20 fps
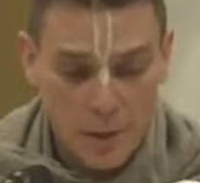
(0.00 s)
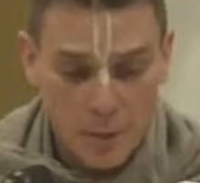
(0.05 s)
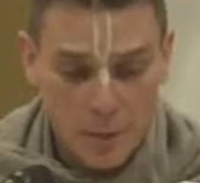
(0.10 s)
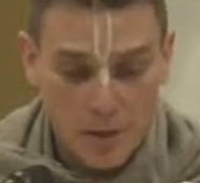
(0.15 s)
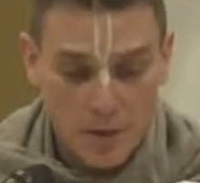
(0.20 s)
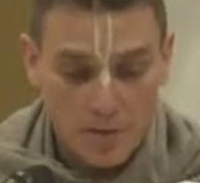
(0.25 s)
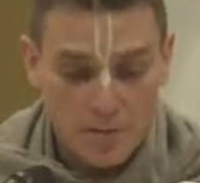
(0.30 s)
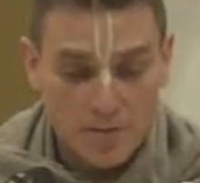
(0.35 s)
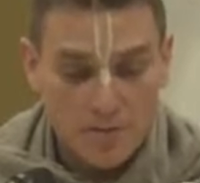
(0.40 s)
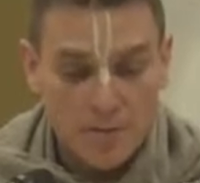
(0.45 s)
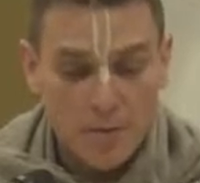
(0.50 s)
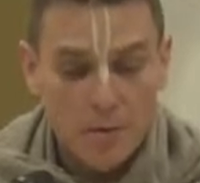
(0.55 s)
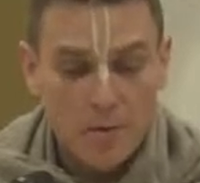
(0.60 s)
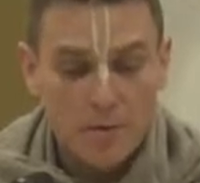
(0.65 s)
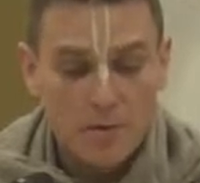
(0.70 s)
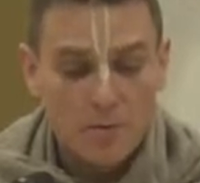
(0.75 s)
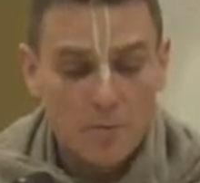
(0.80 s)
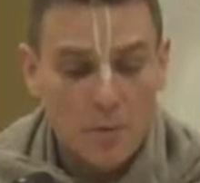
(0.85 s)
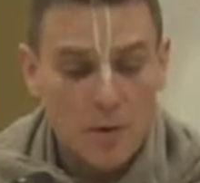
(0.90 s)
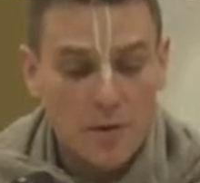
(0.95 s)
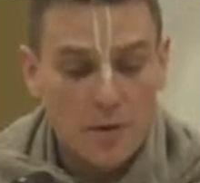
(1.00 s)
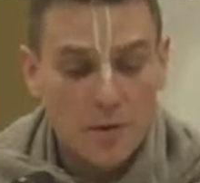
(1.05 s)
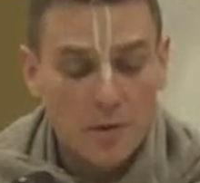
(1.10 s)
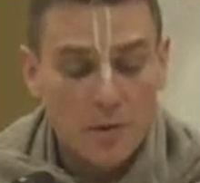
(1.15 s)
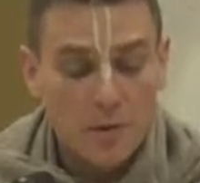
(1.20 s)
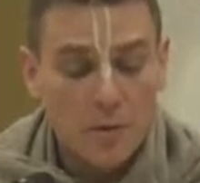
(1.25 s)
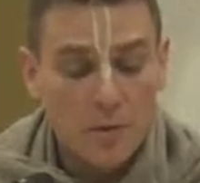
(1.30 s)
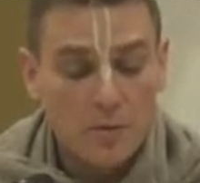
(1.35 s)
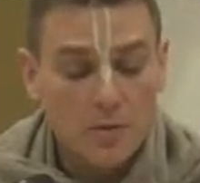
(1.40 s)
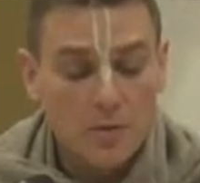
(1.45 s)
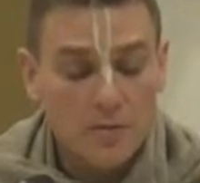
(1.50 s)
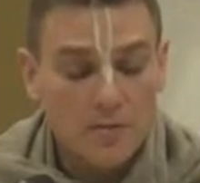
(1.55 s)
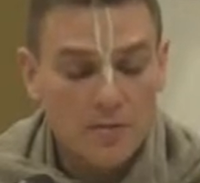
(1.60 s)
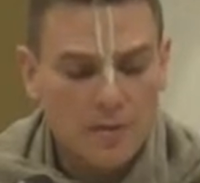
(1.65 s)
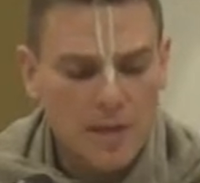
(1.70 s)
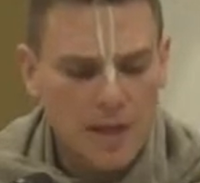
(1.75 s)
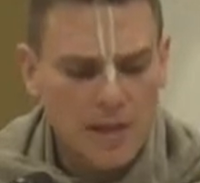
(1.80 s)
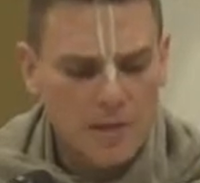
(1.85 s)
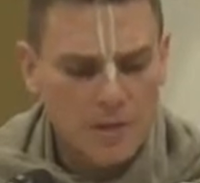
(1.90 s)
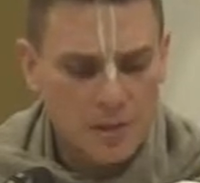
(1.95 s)
being forced by the laws
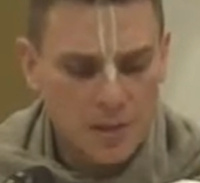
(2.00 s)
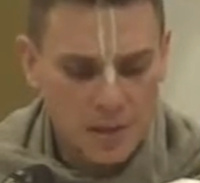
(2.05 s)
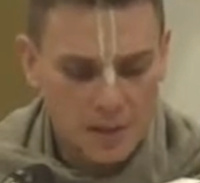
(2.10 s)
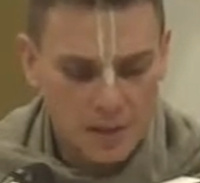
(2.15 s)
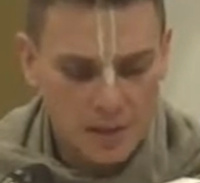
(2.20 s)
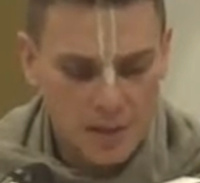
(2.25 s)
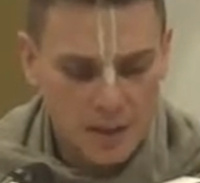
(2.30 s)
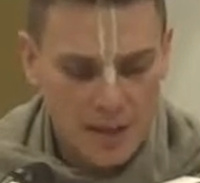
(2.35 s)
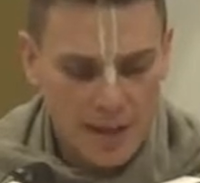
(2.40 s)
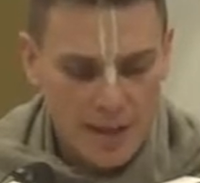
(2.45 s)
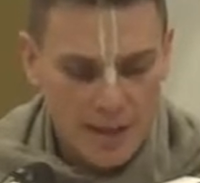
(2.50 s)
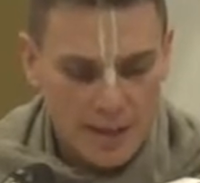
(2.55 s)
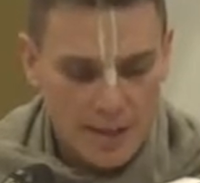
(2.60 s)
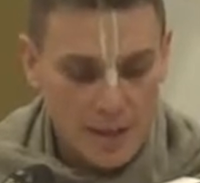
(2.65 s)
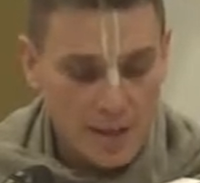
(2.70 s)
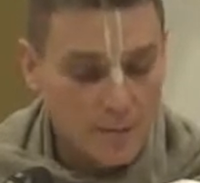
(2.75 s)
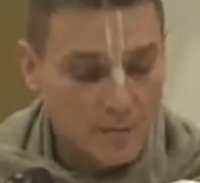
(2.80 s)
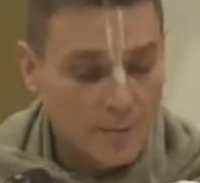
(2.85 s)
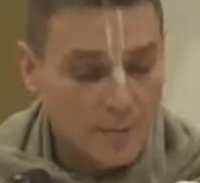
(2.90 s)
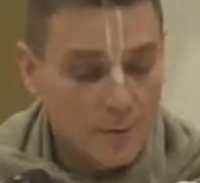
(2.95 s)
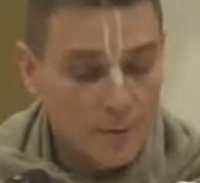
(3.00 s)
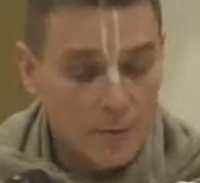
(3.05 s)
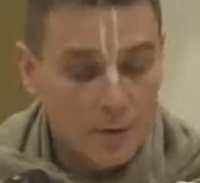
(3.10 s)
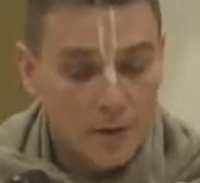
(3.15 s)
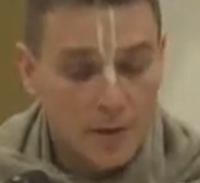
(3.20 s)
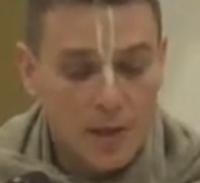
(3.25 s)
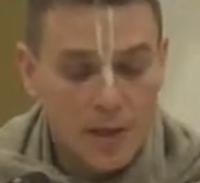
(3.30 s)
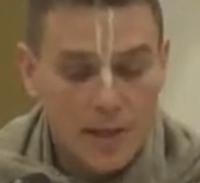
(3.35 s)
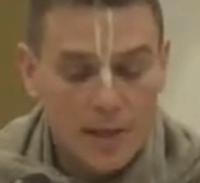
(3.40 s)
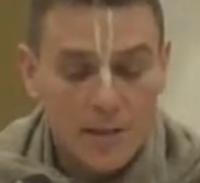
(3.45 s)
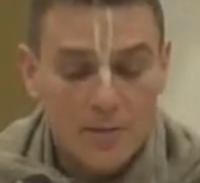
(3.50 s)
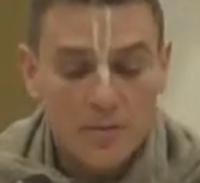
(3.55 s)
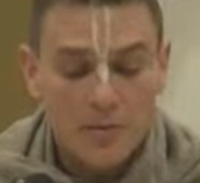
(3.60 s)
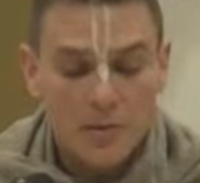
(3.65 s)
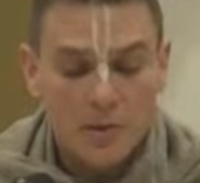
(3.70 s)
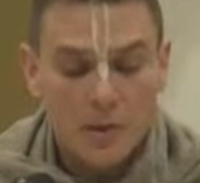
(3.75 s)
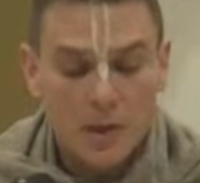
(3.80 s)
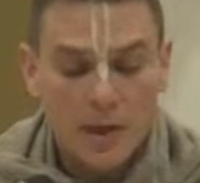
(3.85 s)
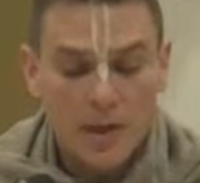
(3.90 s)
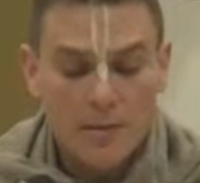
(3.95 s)
of nature. Therefore, his
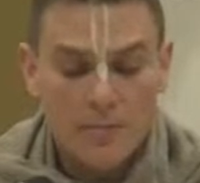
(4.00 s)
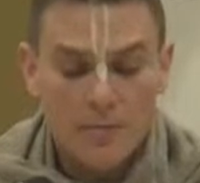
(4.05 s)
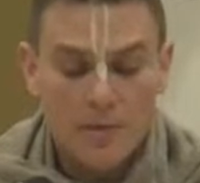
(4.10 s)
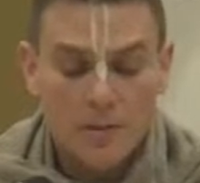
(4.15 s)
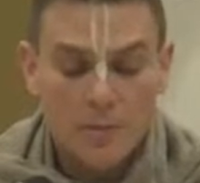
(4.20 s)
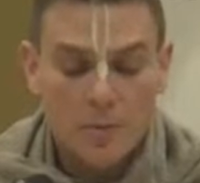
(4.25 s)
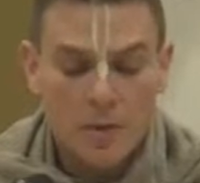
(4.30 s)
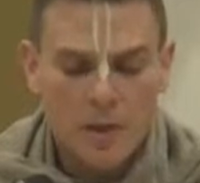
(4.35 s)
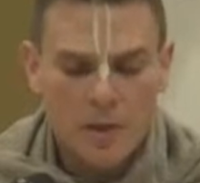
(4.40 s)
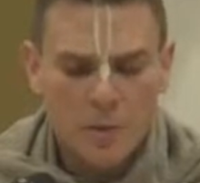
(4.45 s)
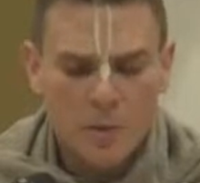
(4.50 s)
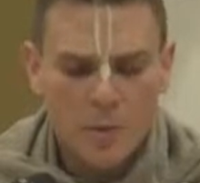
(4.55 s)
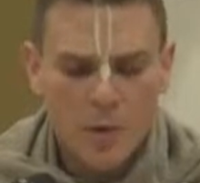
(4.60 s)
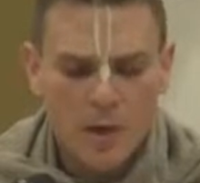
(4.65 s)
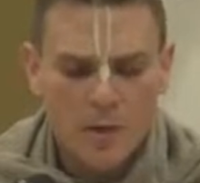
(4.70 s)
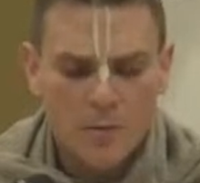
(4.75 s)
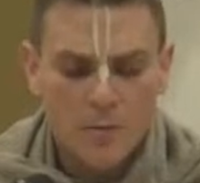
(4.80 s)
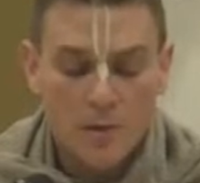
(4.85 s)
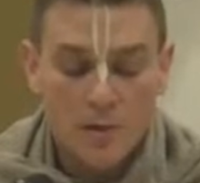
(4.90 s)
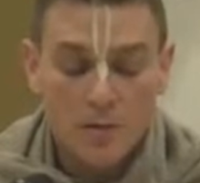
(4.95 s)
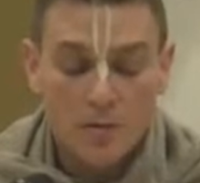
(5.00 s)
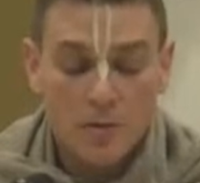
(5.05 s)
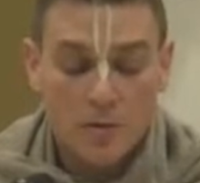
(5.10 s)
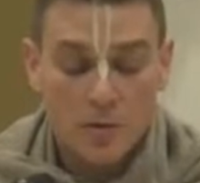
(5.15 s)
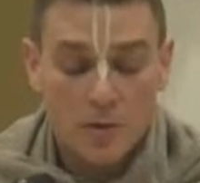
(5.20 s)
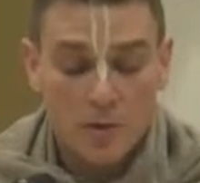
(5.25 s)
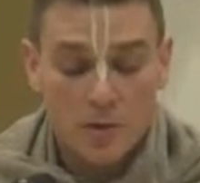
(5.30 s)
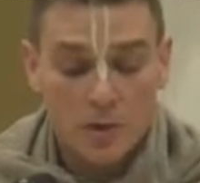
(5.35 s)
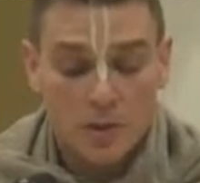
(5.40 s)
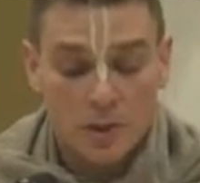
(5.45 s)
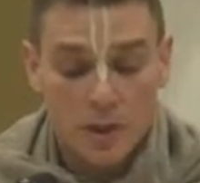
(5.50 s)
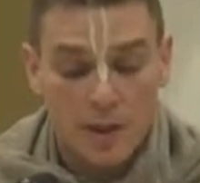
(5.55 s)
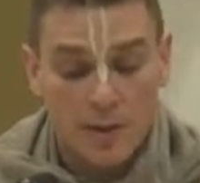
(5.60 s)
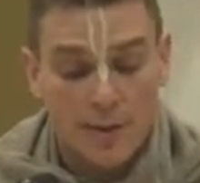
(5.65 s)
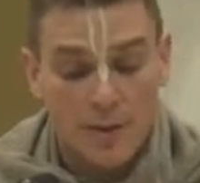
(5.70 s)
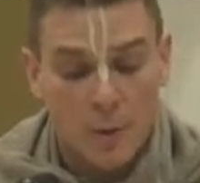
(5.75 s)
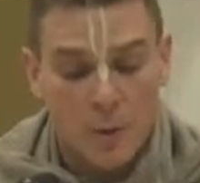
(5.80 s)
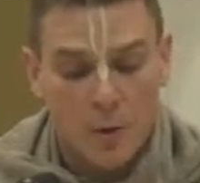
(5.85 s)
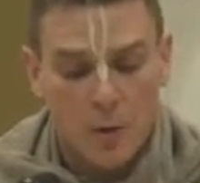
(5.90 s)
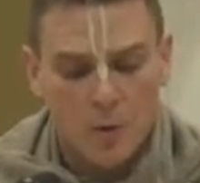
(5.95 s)
claim to being one with
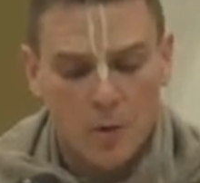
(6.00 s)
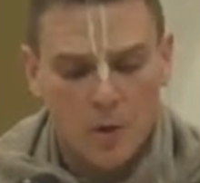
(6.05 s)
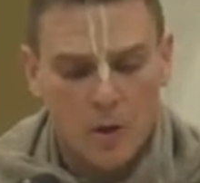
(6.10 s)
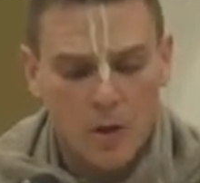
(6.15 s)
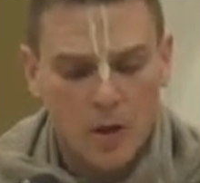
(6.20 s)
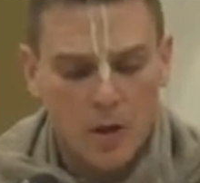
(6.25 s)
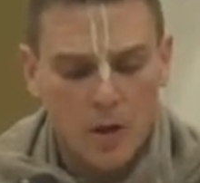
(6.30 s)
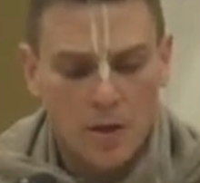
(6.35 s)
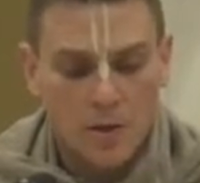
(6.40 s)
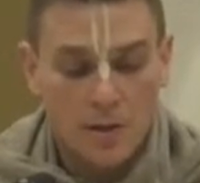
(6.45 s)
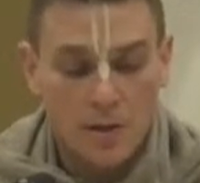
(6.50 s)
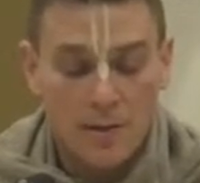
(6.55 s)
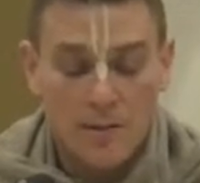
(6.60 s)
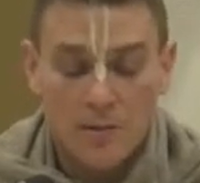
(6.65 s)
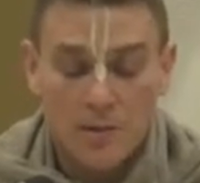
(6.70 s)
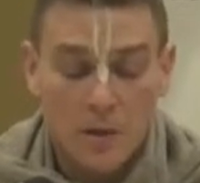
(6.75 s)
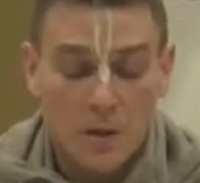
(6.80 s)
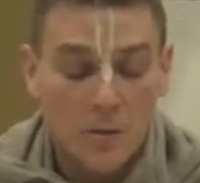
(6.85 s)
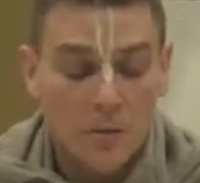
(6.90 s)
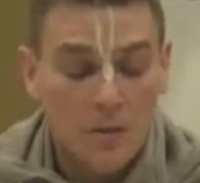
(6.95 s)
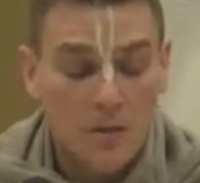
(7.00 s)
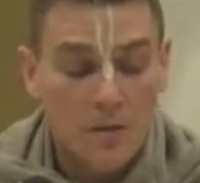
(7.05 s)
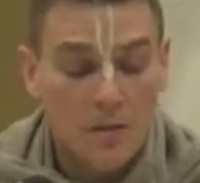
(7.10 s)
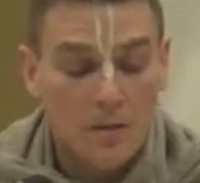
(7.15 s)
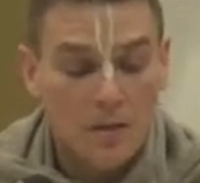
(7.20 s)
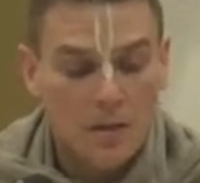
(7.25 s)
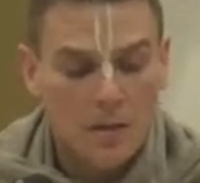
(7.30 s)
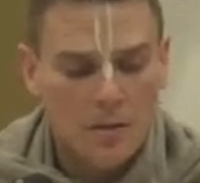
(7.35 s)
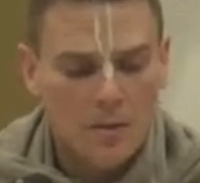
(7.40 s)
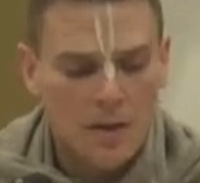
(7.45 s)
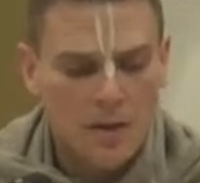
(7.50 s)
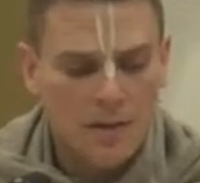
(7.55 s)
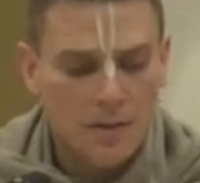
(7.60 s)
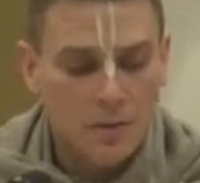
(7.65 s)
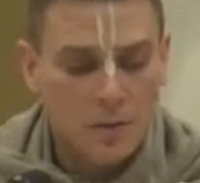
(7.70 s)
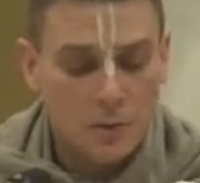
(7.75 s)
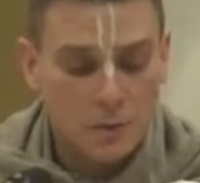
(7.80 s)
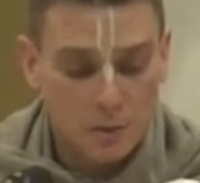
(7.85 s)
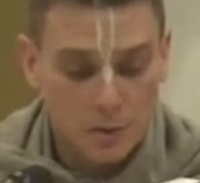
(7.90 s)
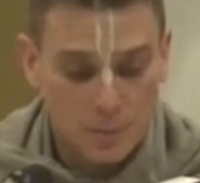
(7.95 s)
Krishna or God is only
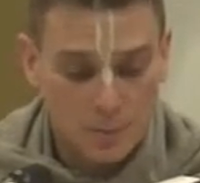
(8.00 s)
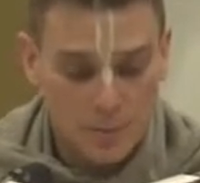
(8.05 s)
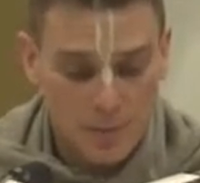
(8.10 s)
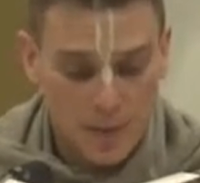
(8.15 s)
theoretical.